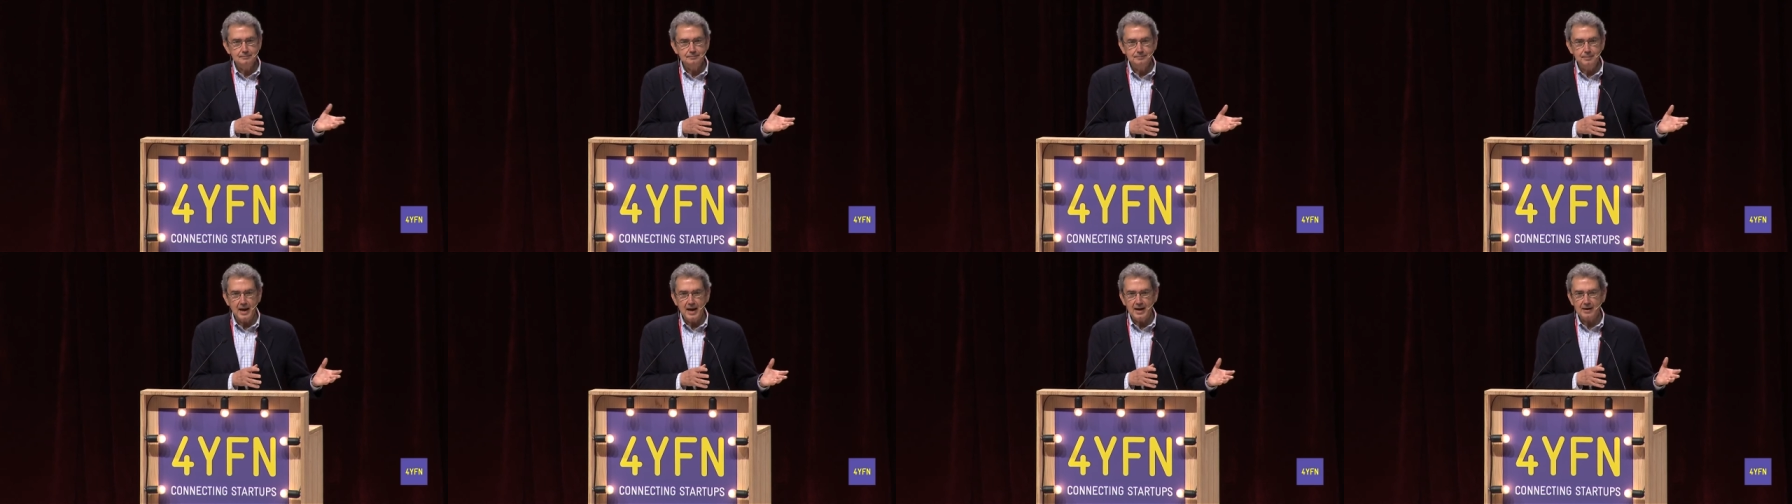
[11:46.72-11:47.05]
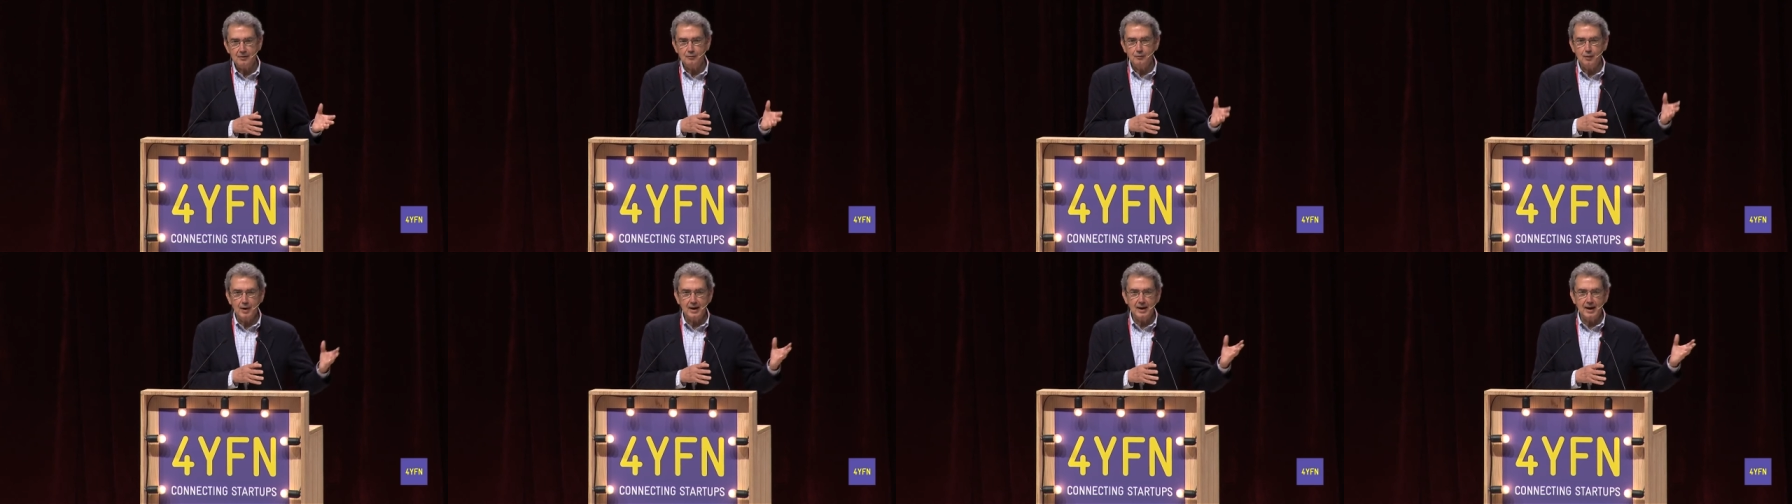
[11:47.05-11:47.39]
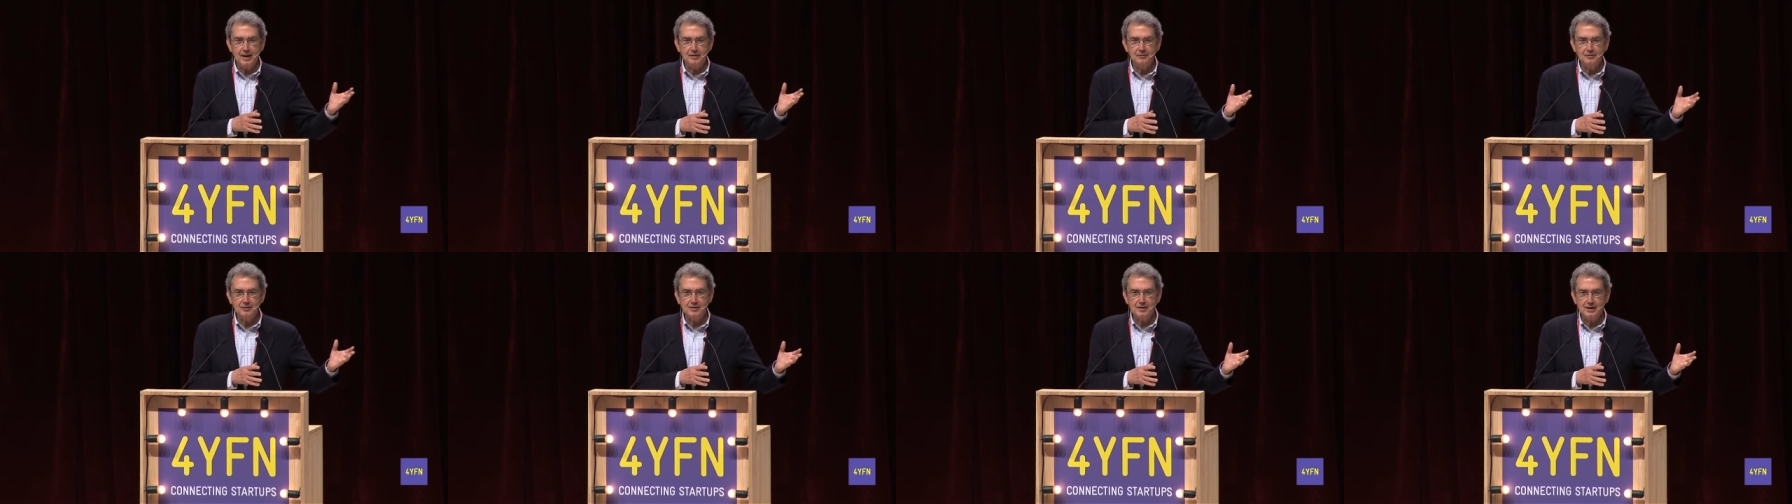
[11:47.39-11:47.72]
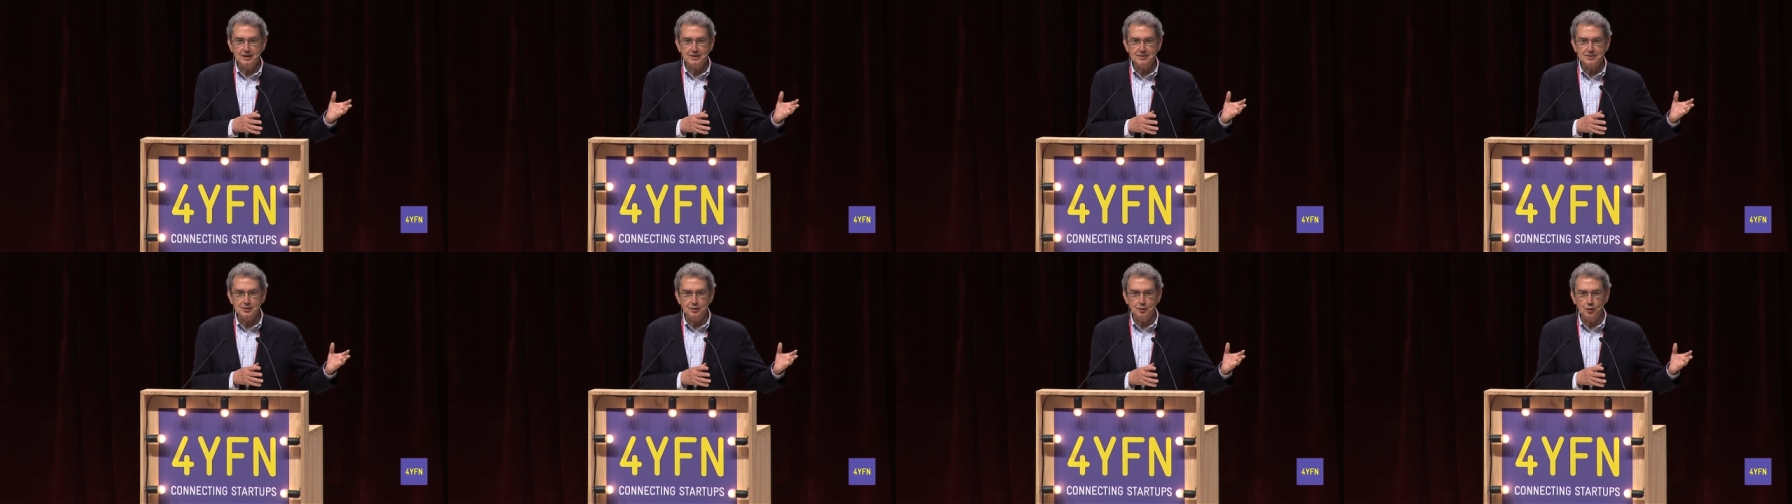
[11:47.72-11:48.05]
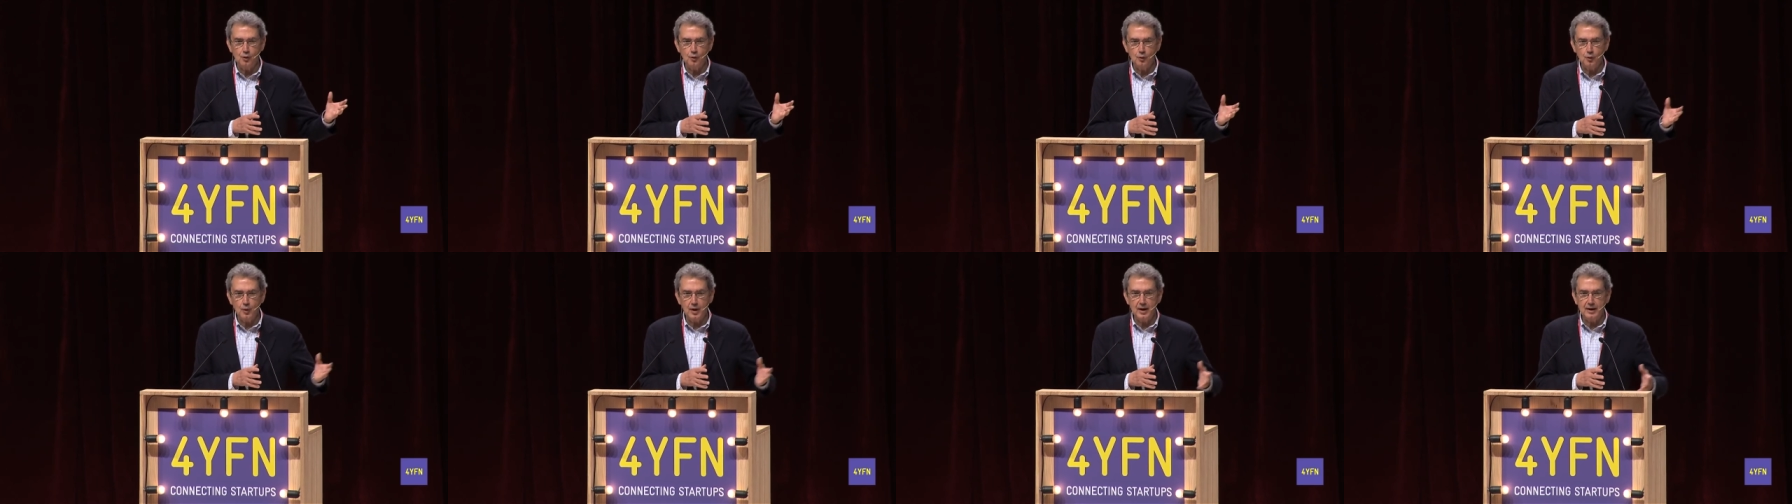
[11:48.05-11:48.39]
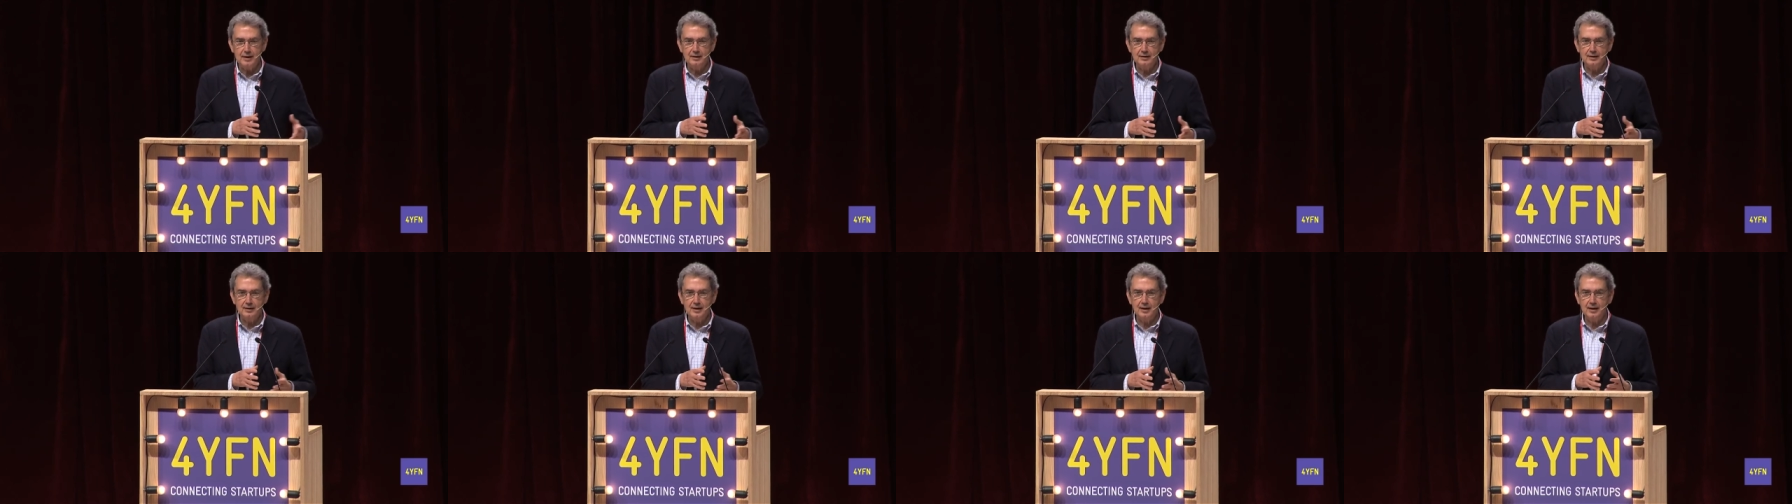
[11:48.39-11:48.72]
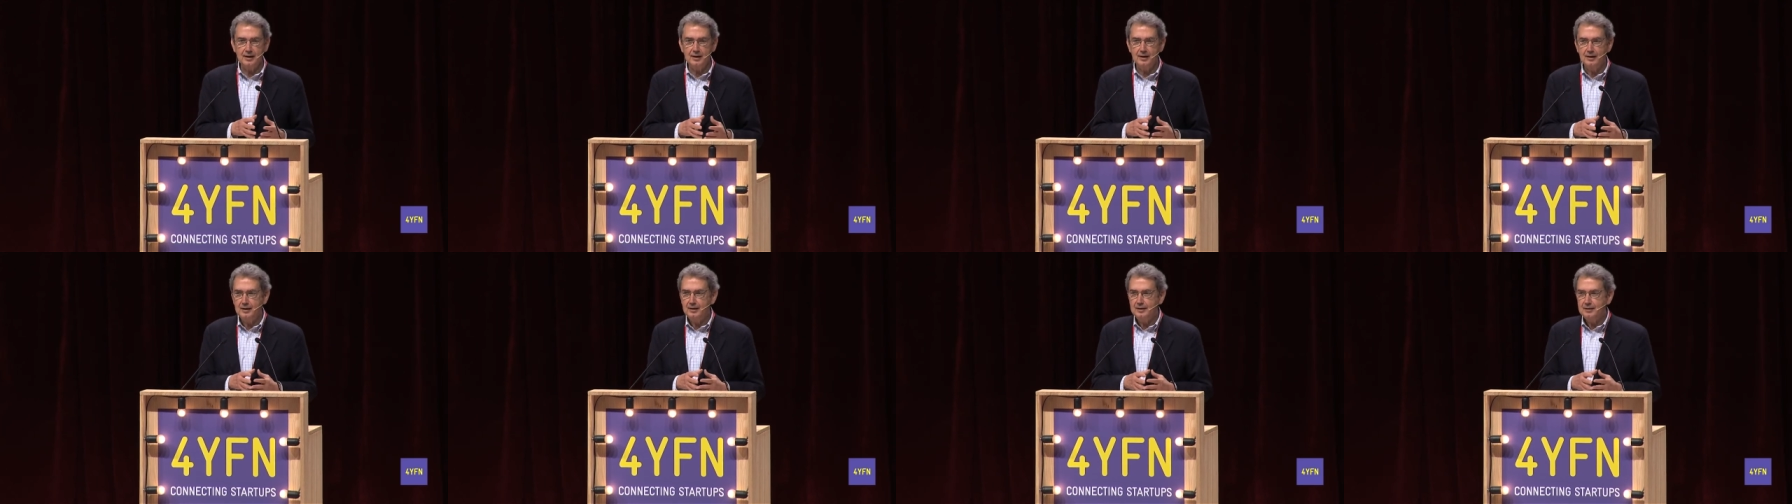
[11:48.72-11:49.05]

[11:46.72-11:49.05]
back 100 years ago when uh,